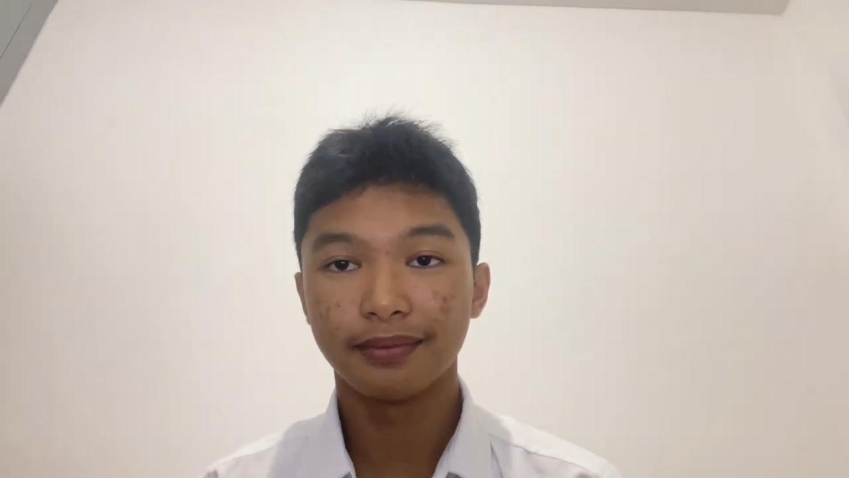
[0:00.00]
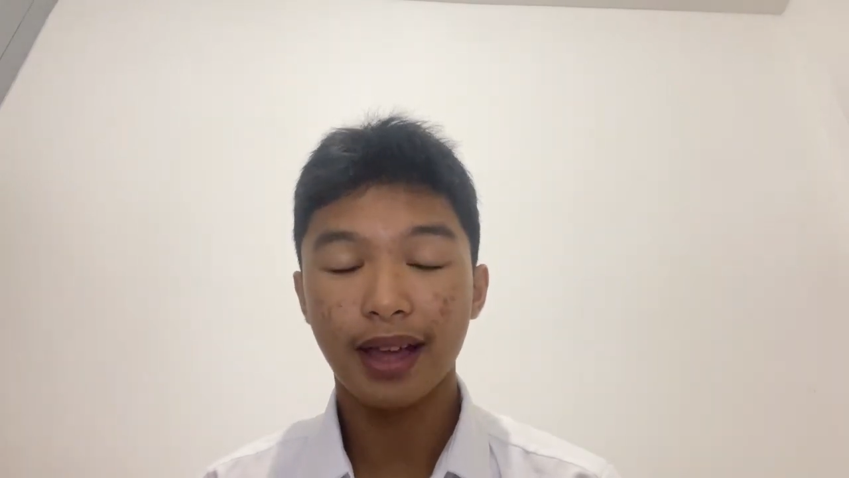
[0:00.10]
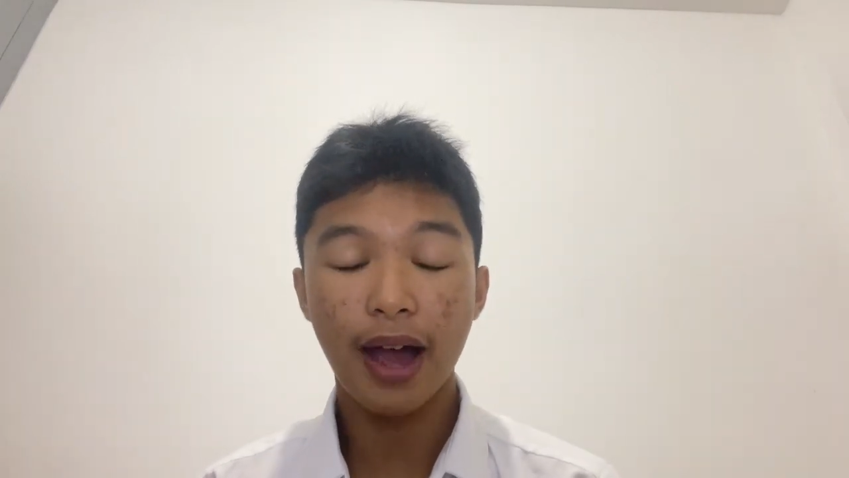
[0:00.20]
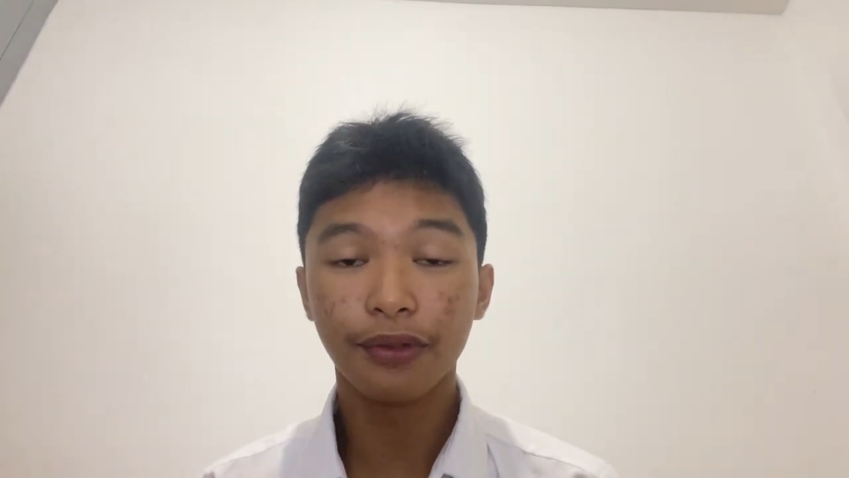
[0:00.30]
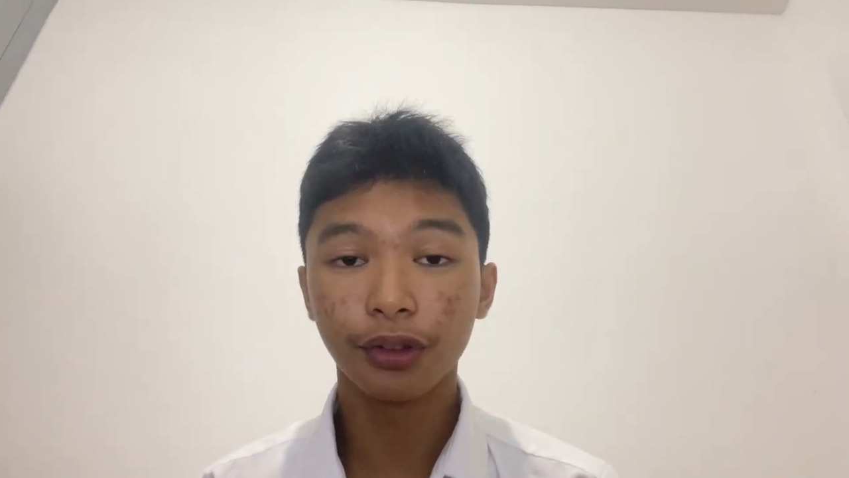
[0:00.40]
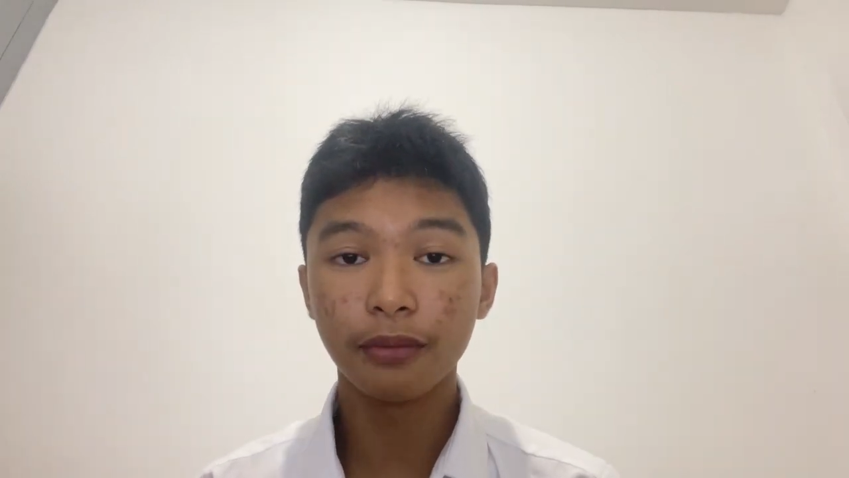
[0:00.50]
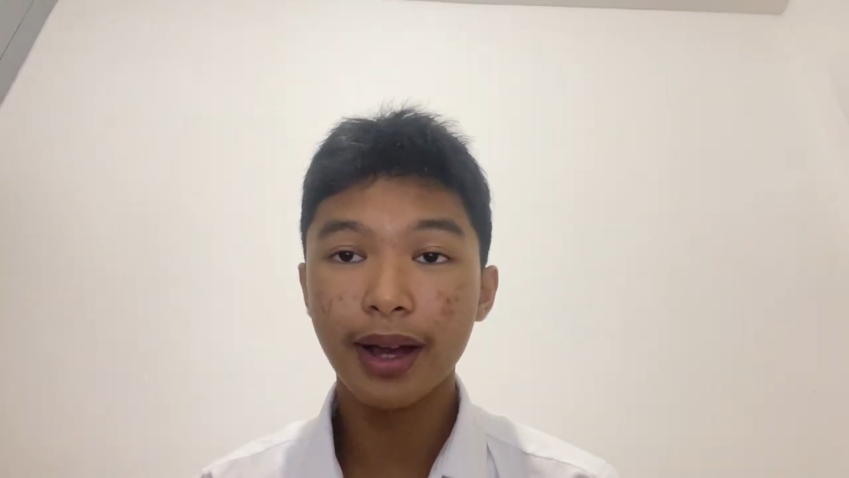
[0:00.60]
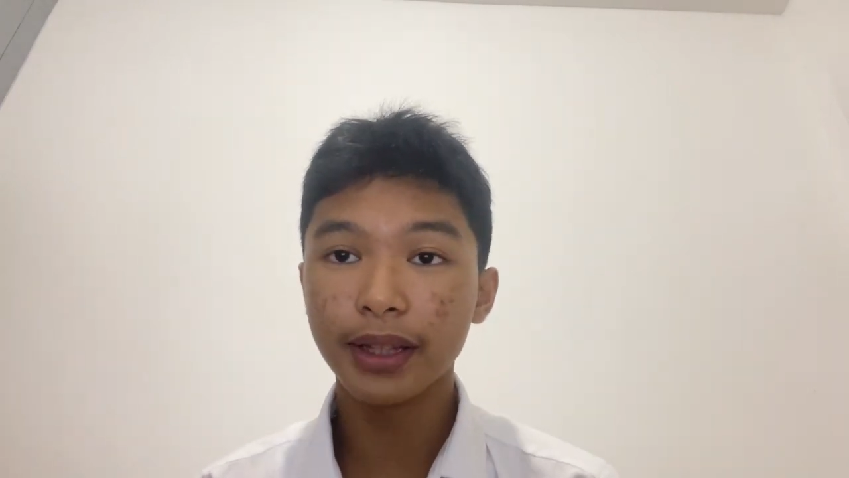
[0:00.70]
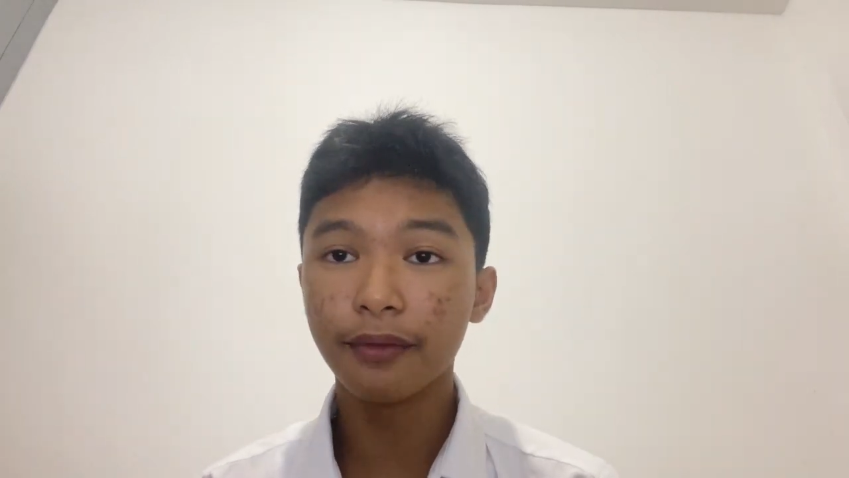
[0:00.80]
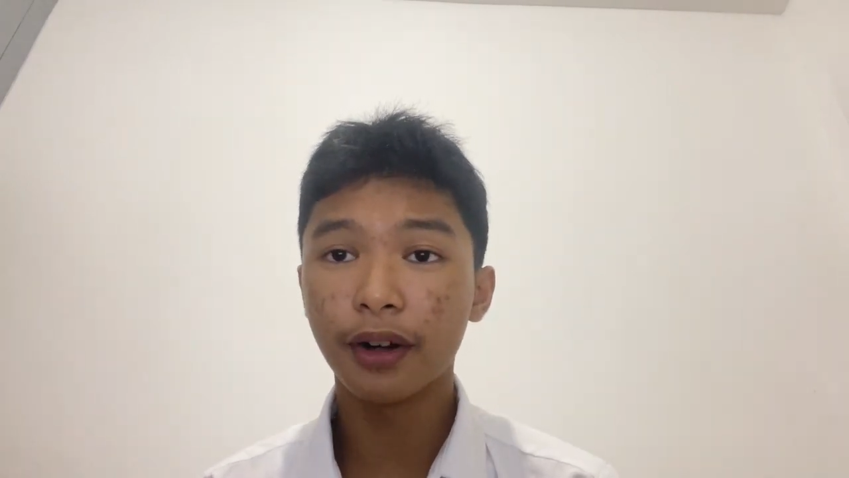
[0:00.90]
have so
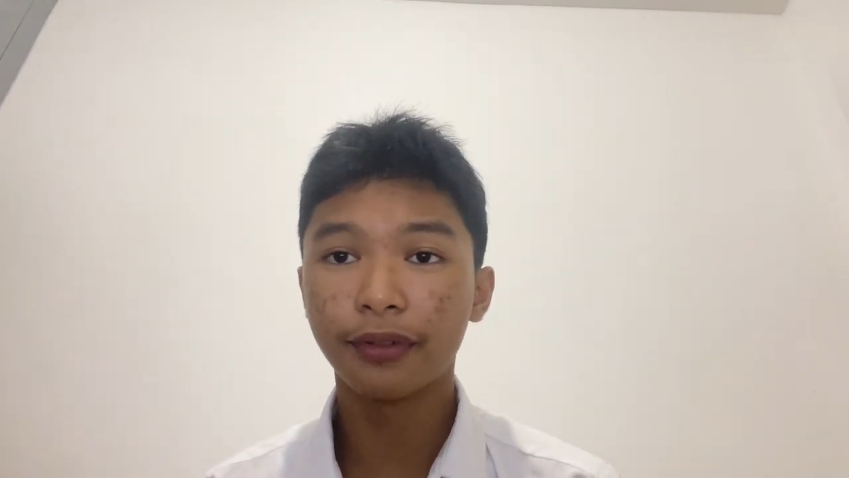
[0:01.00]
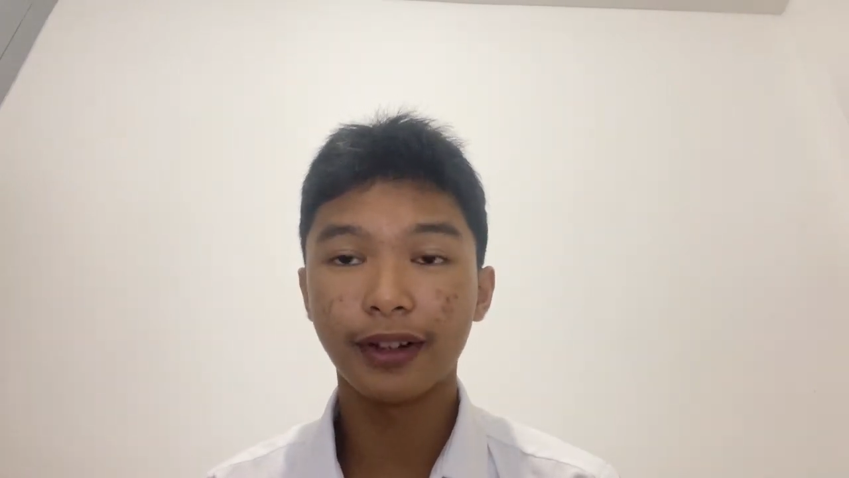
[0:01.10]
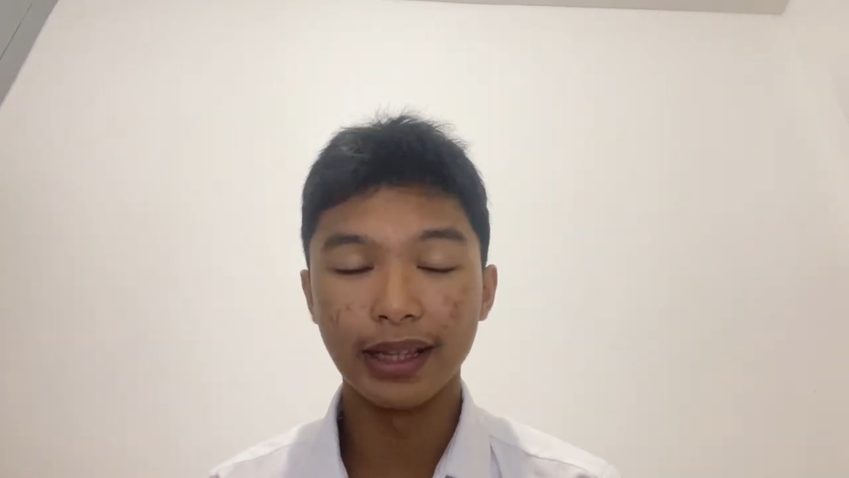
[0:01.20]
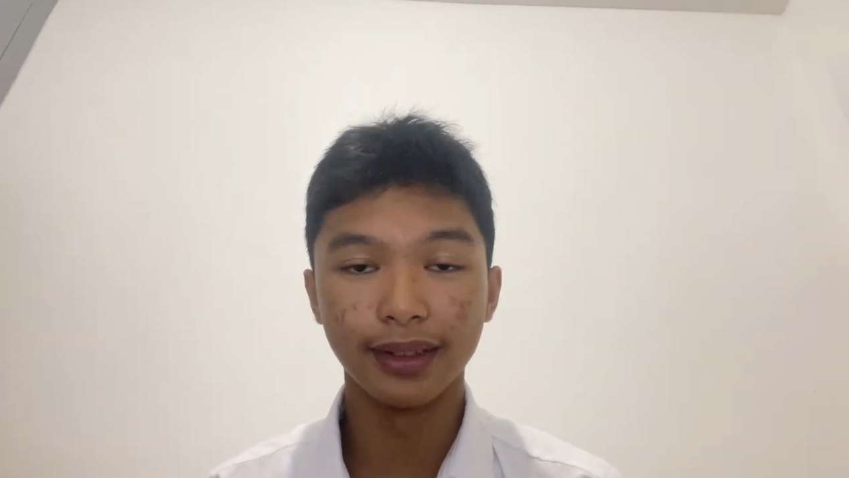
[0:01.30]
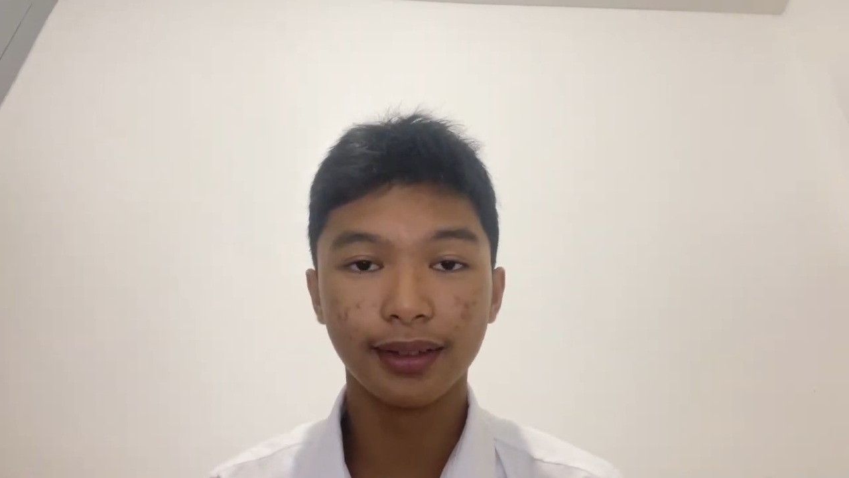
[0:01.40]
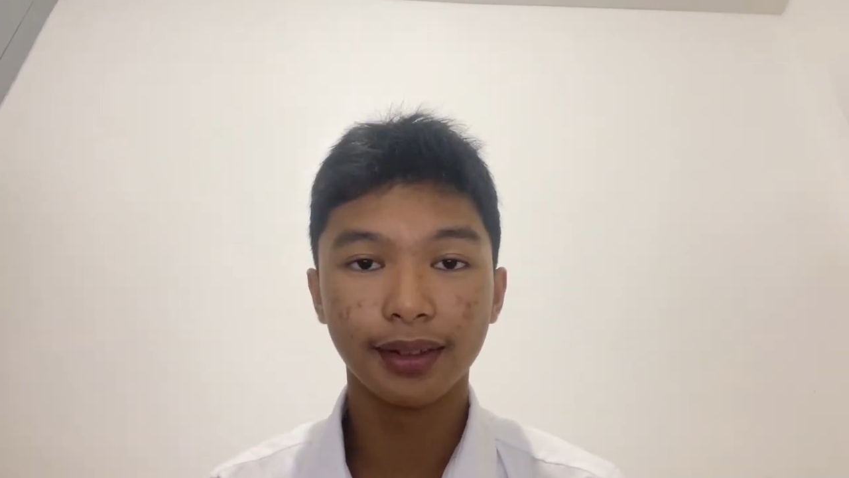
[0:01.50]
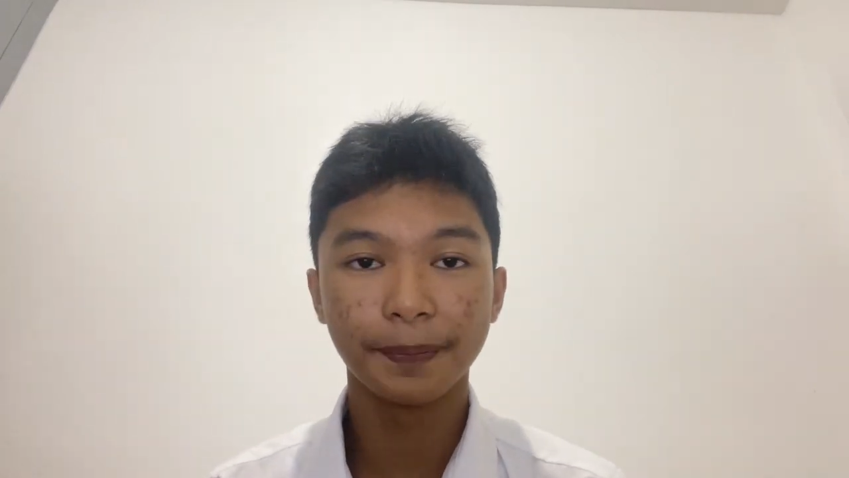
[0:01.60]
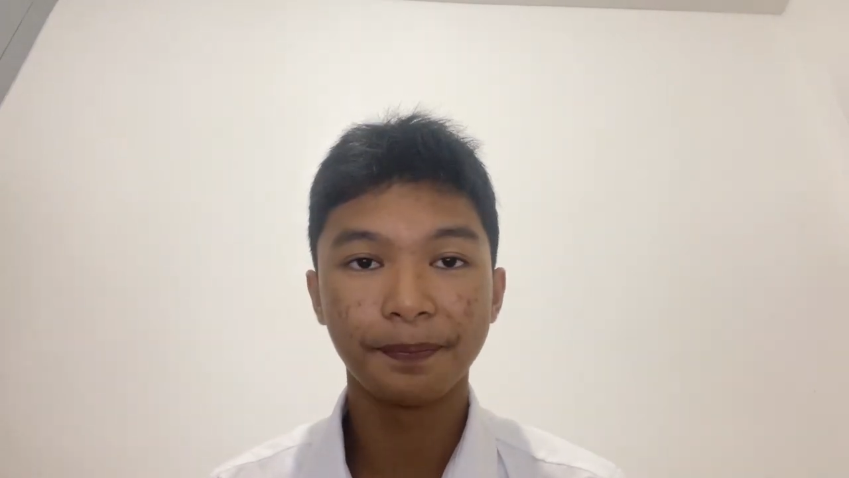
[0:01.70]
many more friends.